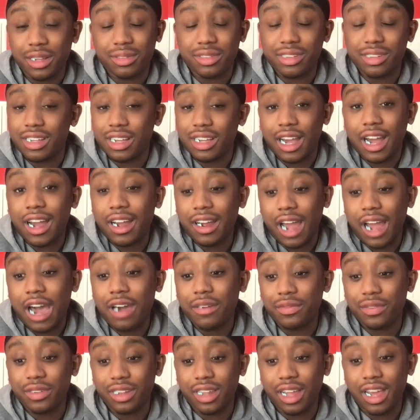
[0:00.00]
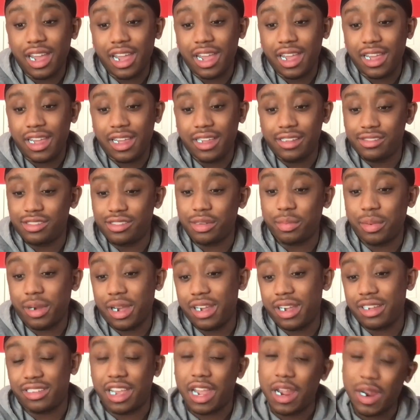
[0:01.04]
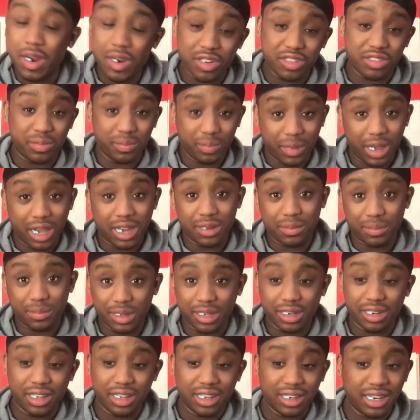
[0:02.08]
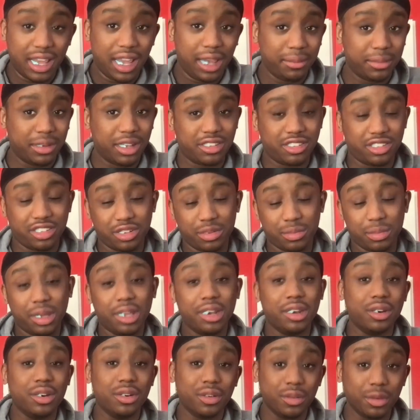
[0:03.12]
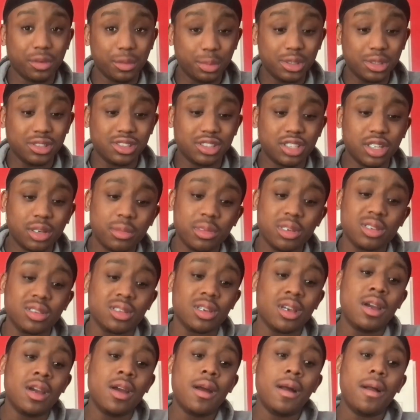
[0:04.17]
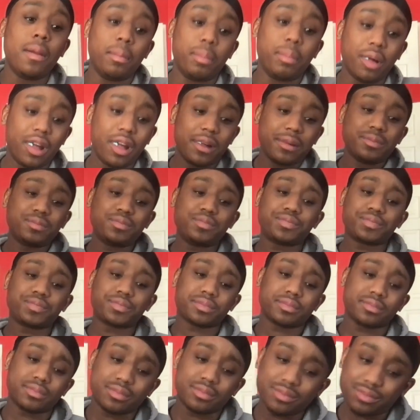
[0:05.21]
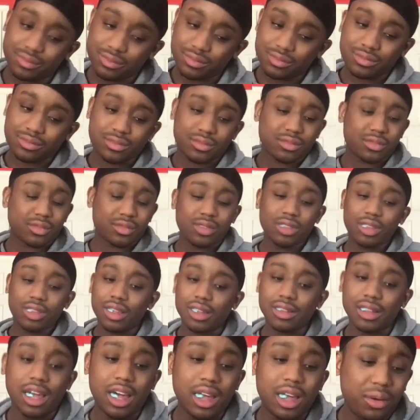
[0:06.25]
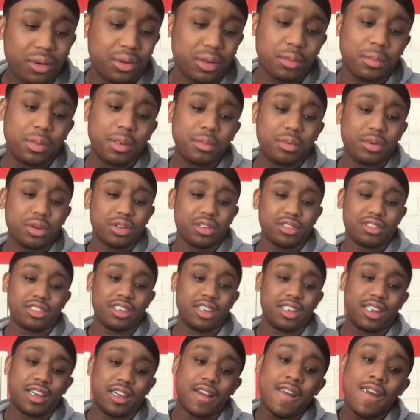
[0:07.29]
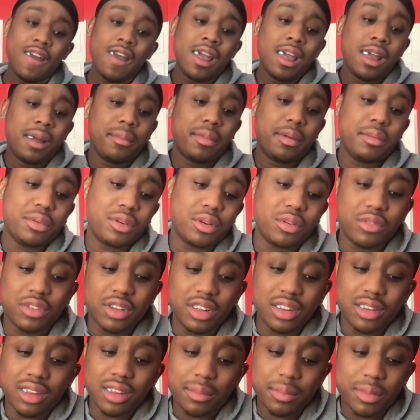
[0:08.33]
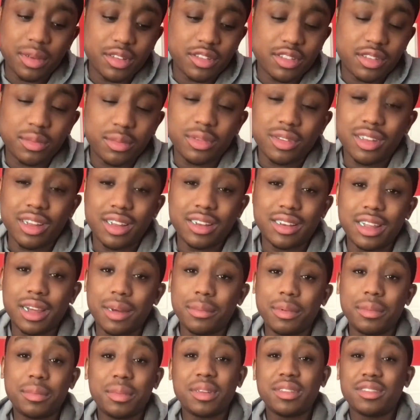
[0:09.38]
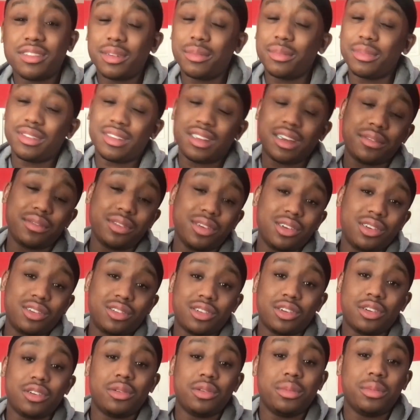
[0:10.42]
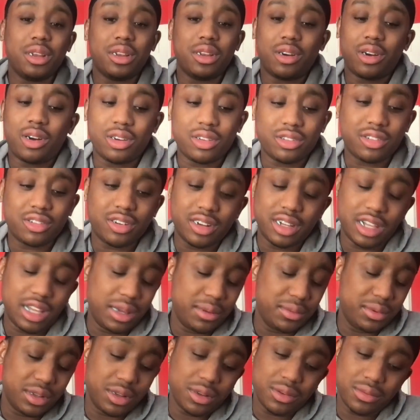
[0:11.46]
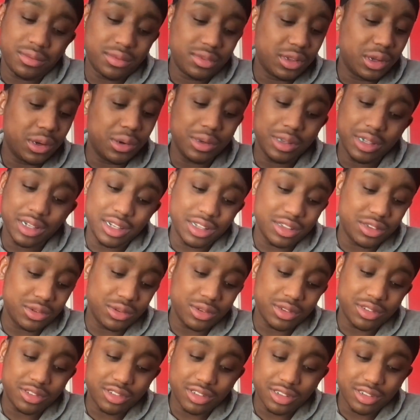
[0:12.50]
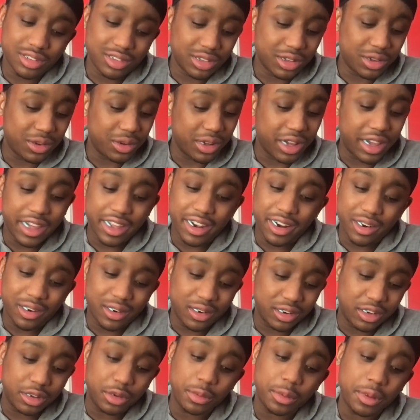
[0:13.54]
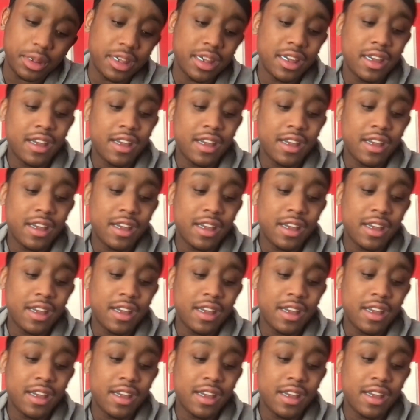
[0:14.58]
sake. I feel like Tobias Harris might have been a name that should have made it over Ben Simmons. But I don't know. People are going to say that. People don't really like Ben Simmons like that, but Ben Simmons definitely deserved to make the All-Star game. Don't get it twisted. Don't have that argument.